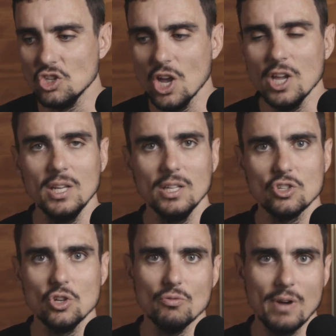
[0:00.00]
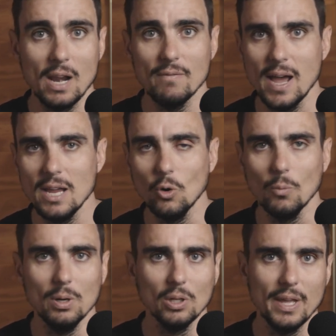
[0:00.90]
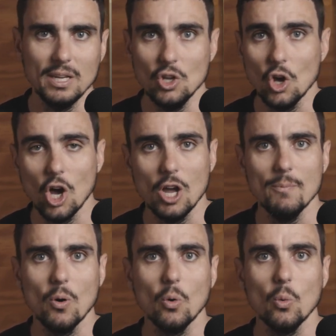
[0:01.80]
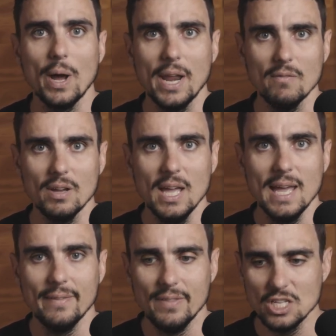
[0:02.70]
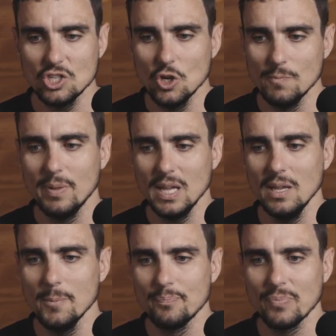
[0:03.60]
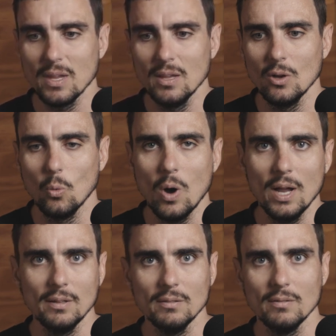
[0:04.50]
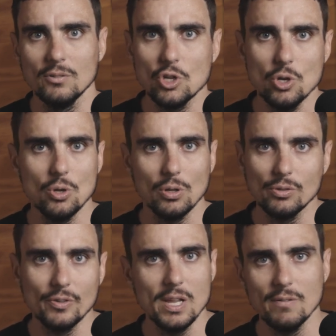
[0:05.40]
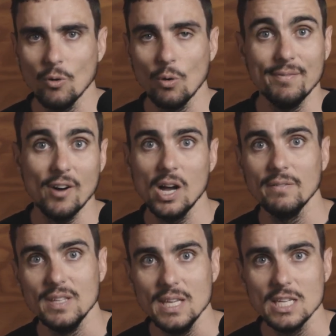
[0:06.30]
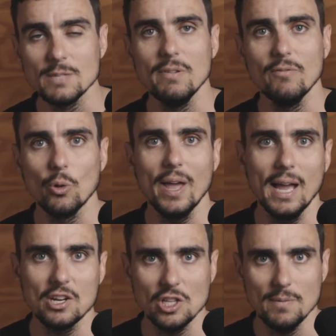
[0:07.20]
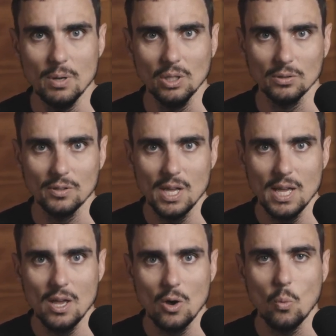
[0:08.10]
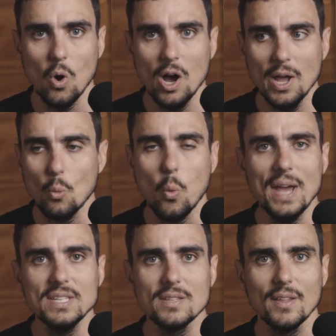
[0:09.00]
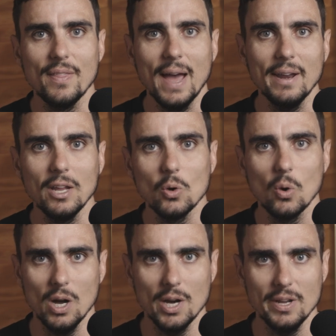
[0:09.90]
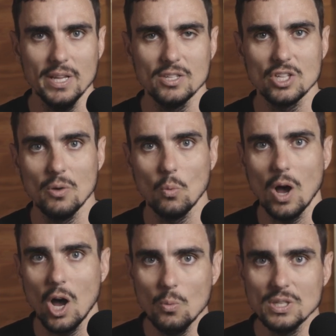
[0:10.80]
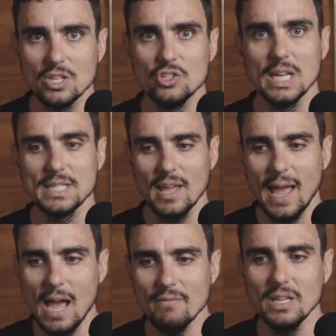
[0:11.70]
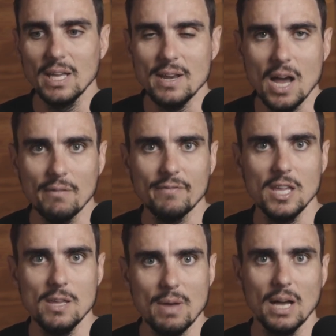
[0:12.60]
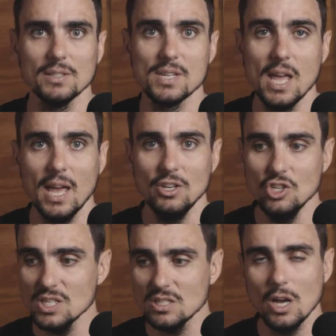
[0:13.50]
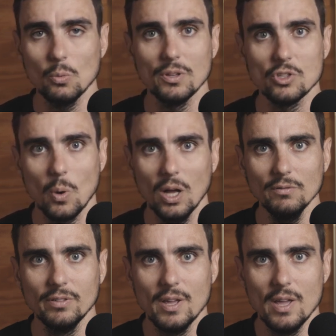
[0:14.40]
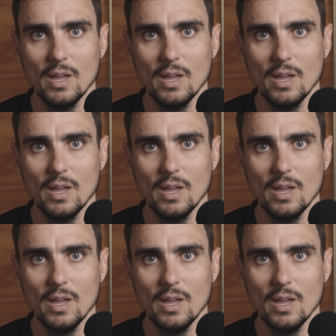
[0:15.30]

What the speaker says: journey to renovate or build their new home or whatever. This could be 1, 2, 3, 4, 5 years before they actually build. Why waste that inquiry? So I would suggest having enough emails, and you just start with 12.